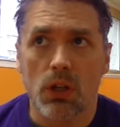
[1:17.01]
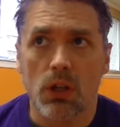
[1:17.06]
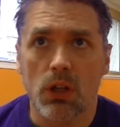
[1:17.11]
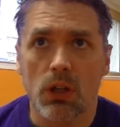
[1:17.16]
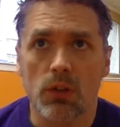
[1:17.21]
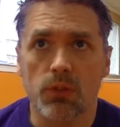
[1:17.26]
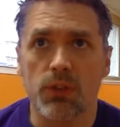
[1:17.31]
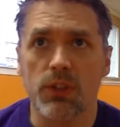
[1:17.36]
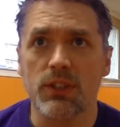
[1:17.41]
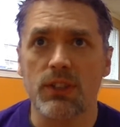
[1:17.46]

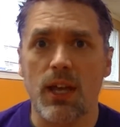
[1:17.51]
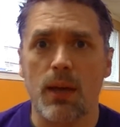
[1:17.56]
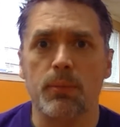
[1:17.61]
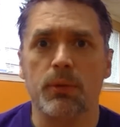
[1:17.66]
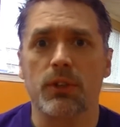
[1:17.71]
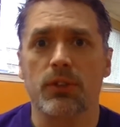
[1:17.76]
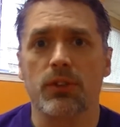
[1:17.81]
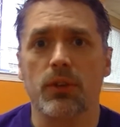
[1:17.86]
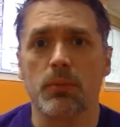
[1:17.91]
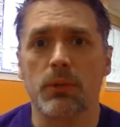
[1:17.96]
if this
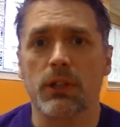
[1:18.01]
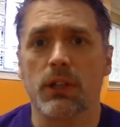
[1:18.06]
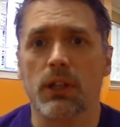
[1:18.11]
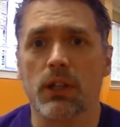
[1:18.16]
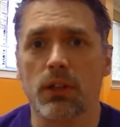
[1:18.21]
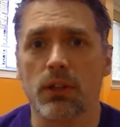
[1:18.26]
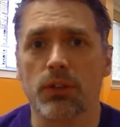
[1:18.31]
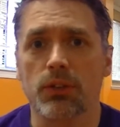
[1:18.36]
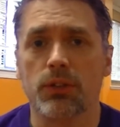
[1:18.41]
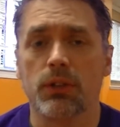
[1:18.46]
happened to somebody
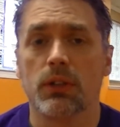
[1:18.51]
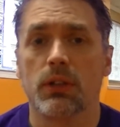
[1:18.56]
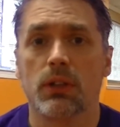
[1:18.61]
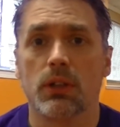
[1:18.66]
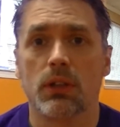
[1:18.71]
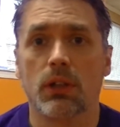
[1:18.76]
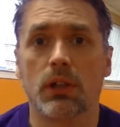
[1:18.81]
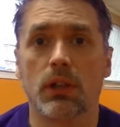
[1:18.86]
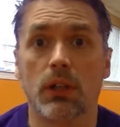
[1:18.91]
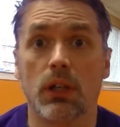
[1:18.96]
else,
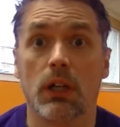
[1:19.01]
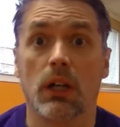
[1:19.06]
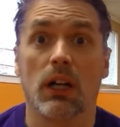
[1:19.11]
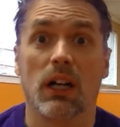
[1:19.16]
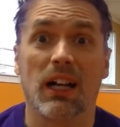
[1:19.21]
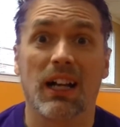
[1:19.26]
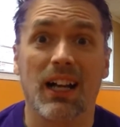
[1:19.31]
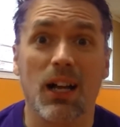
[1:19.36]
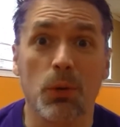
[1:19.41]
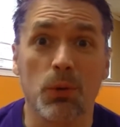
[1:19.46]

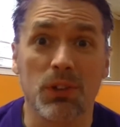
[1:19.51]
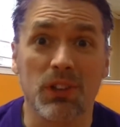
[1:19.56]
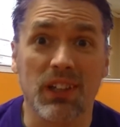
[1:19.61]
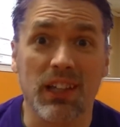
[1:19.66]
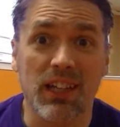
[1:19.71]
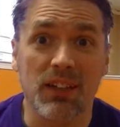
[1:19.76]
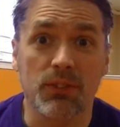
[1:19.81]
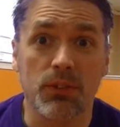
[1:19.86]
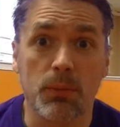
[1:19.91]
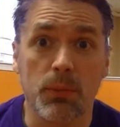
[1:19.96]
I would have
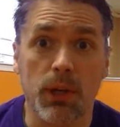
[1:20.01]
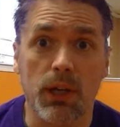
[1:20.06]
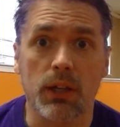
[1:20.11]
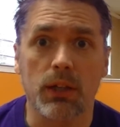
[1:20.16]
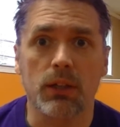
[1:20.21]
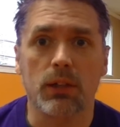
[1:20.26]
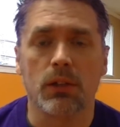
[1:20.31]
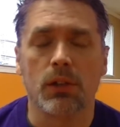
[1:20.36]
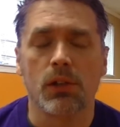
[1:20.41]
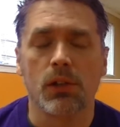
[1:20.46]
laughed about it.